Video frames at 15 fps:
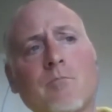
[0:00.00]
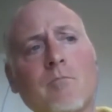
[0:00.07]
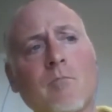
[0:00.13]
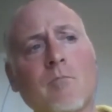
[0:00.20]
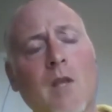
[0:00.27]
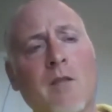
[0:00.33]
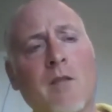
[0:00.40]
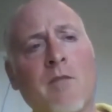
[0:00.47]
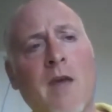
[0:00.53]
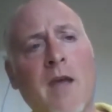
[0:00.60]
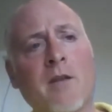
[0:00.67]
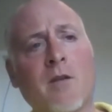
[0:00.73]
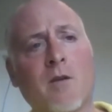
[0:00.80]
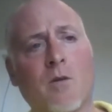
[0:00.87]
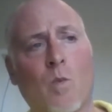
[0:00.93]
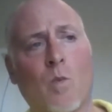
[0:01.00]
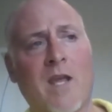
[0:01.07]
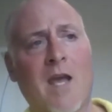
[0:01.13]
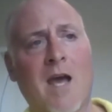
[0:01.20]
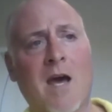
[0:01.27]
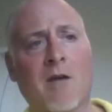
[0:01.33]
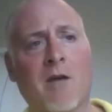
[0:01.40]
Then we
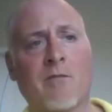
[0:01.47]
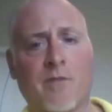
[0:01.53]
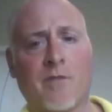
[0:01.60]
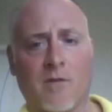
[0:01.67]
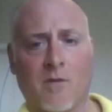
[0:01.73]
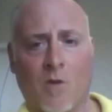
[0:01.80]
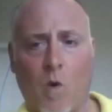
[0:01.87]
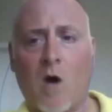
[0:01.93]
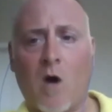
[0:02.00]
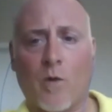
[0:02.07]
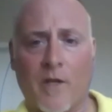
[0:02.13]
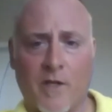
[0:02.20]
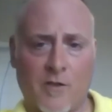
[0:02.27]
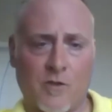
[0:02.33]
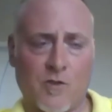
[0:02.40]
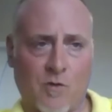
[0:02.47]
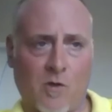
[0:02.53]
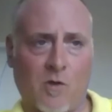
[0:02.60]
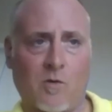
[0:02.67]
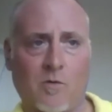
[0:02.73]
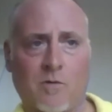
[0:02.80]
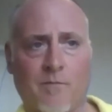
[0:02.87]
have quality
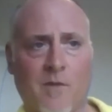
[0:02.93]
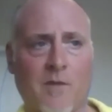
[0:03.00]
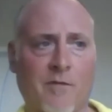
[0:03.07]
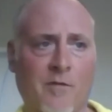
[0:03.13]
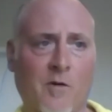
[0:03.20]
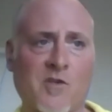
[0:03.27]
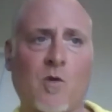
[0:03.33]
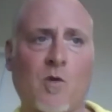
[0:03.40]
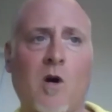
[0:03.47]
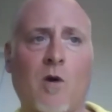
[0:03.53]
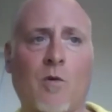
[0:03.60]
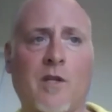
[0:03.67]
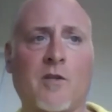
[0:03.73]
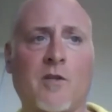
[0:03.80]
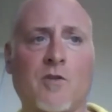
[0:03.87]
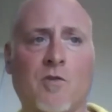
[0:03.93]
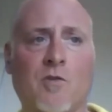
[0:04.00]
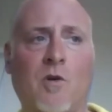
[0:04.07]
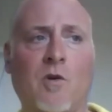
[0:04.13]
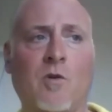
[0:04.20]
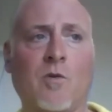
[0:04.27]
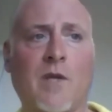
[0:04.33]
control. The first quality
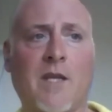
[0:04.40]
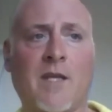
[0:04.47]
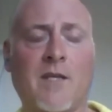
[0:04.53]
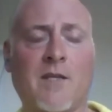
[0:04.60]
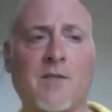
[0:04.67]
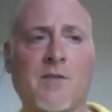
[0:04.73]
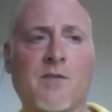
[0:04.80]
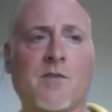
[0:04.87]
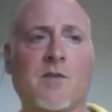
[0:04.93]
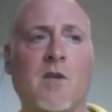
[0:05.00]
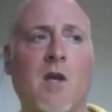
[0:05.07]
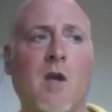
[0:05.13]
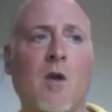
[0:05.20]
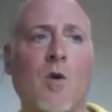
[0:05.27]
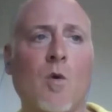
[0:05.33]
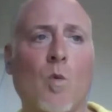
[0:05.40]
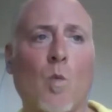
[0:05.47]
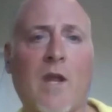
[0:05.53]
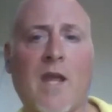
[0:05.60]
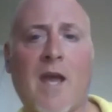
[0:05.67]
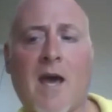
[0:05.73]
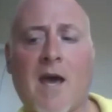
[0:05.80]
control is we
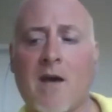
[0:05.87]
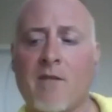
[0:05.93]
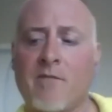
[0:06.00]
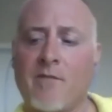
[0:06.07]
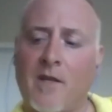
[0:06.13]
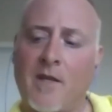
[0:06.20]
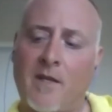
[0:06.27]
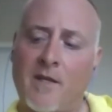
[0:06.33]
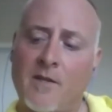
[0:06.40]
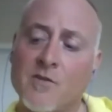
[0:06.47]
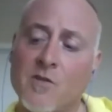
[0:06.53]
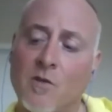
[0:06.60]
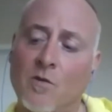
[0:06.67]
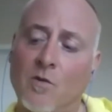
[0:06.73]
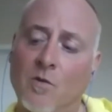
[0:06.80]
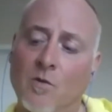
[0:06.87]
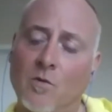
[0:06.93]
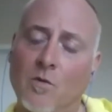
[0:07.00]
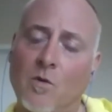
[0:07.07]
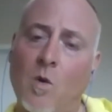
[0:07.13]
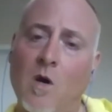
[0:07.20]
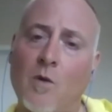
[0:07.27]
have an internal
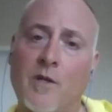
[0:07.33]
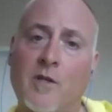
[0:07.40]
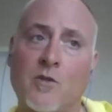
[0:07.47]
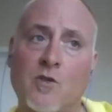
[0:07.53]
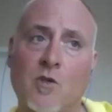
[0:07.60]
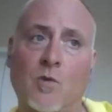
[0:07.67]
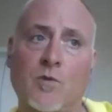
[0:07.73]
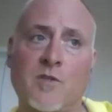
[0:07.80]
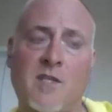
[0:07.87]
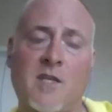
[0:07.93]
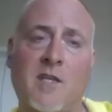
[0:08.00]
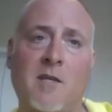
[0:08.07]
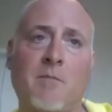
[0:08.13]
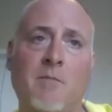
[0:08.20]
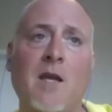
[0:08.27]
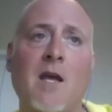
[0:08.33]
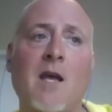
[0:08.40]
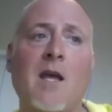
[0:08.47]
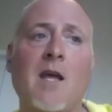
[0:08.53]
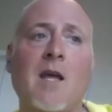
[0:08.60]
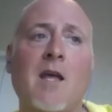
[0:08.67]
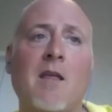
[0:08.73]
quality control team
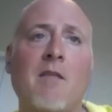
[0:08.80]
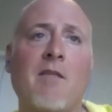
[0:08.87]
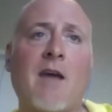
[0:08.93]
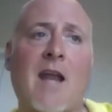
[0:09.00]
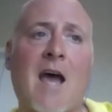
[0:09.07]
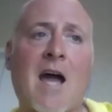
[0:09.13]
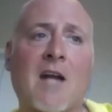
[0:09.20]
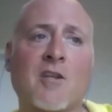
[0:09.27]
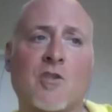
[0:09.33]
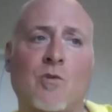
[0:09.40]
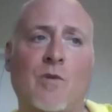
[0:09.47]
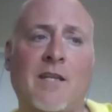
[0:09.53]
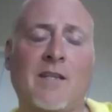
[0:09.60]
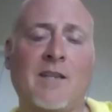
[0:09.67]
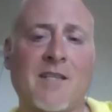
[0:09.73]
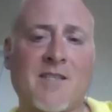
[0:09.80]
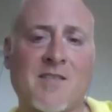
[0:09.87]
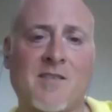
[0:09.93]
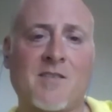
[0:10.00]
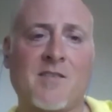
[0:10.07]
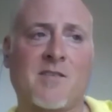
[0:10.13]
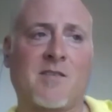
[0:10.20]
that actually listens